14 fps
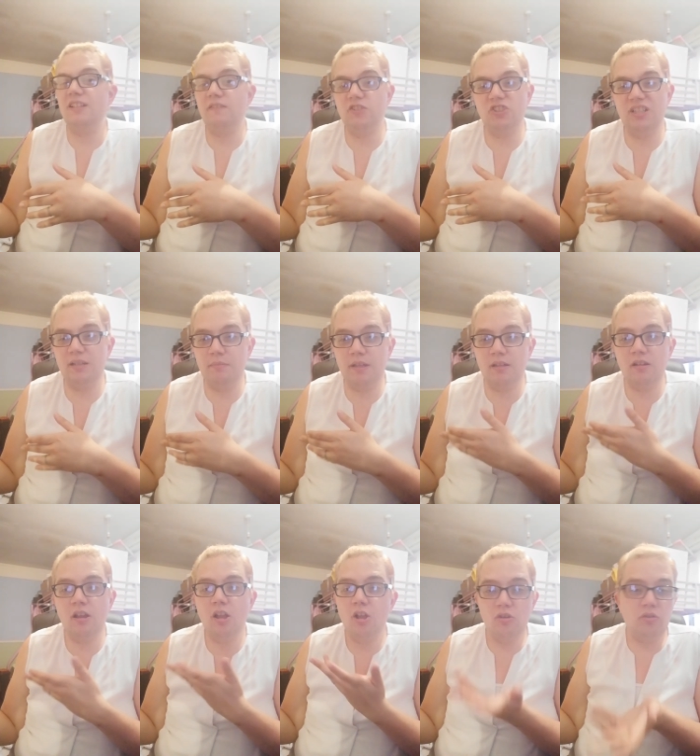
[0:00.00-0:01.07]
even she admitted
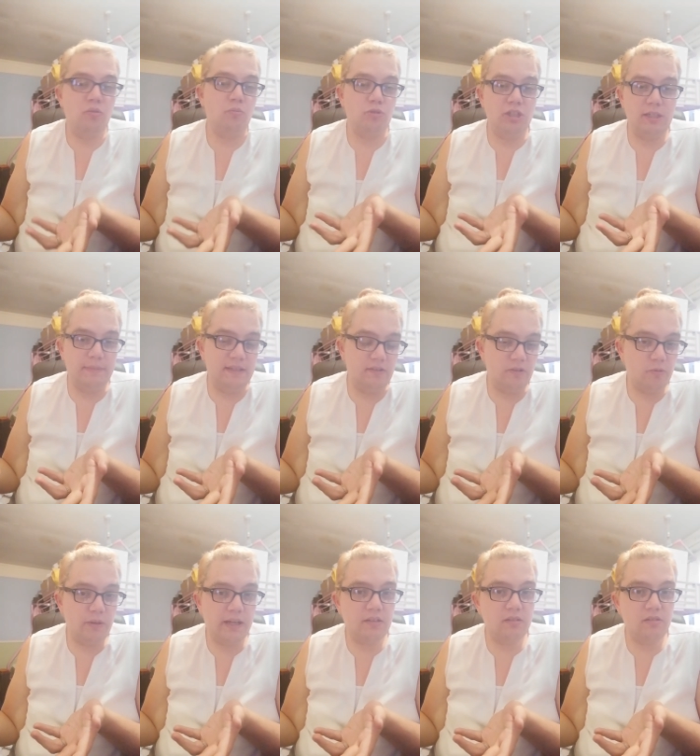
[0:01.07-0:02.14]
some GPs are
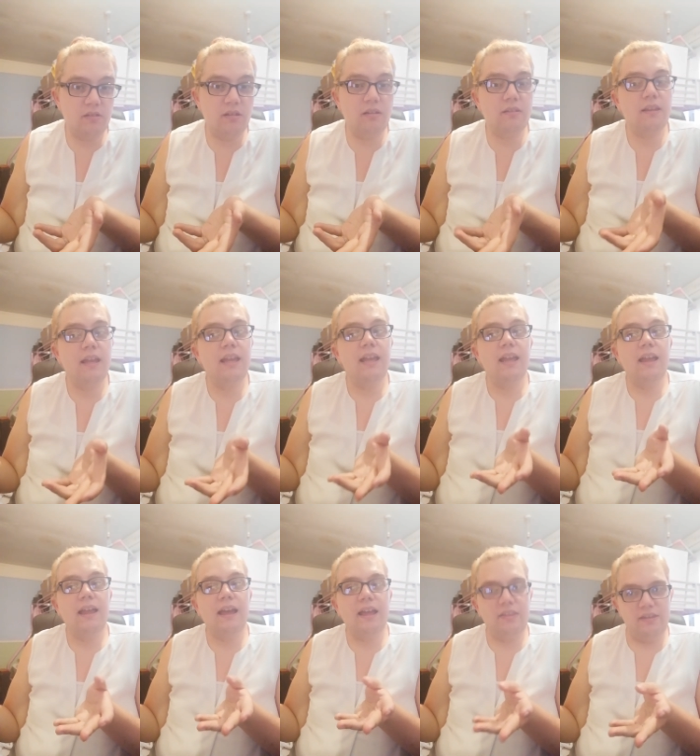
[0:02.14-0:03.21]
quite useless,
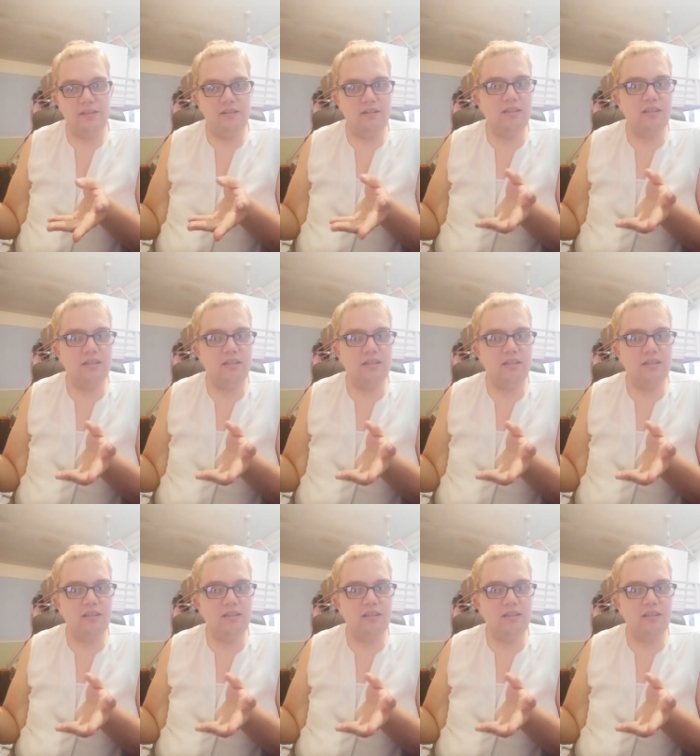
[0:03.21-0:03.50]
and they are,